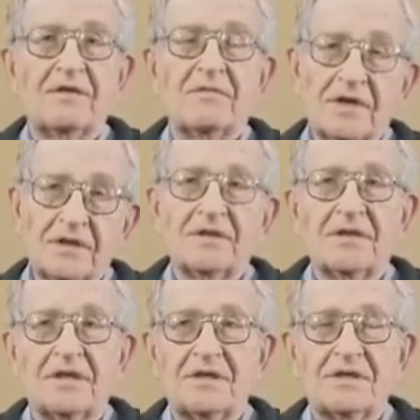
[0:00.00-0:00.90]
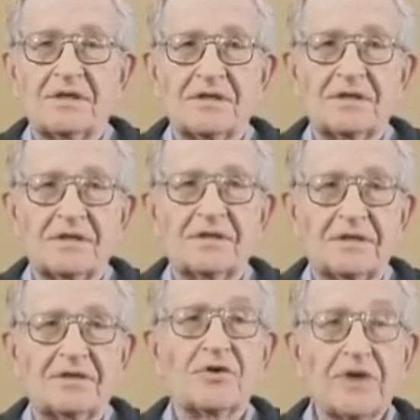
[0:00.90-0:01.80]
Well, that's a
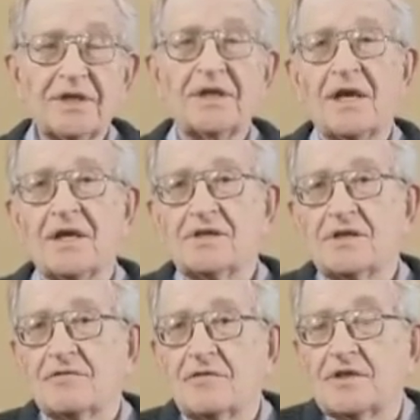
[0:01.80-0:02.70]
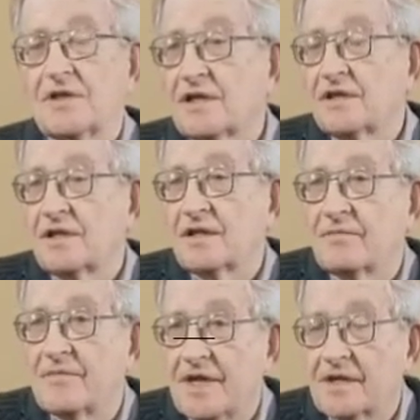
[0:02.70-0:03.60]
good indication of what's likely to
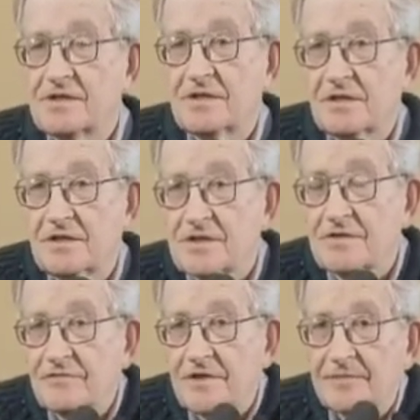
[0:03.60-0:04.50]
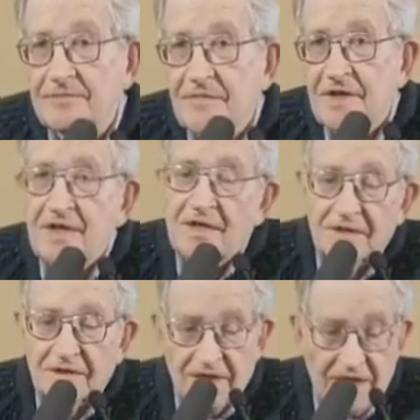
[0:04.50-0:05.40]
come next, at least if we
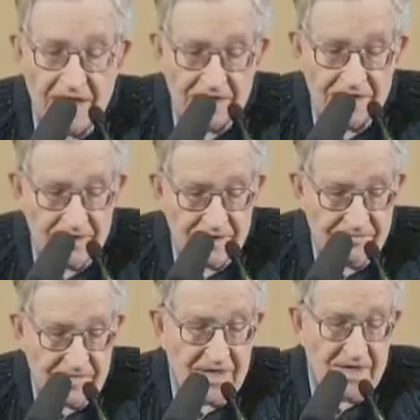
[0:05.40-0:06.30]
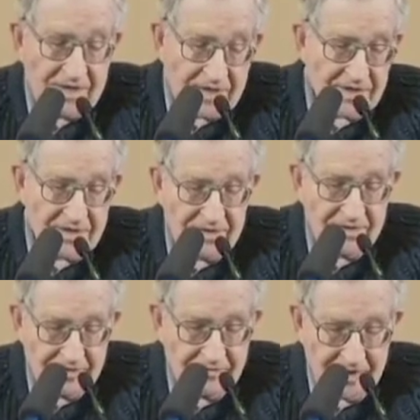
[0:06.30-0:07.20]
look at actions.
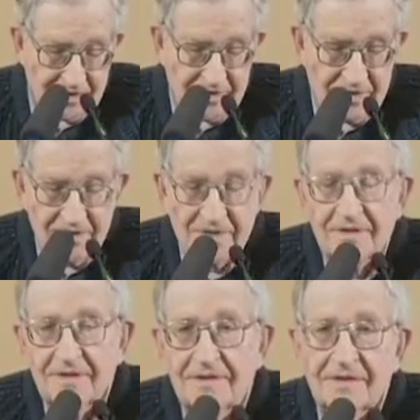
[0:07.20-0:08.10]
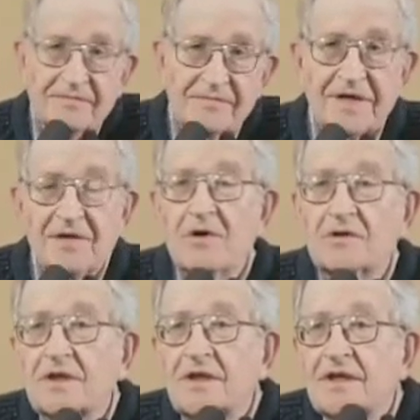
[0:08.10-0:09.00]
We could but I won't.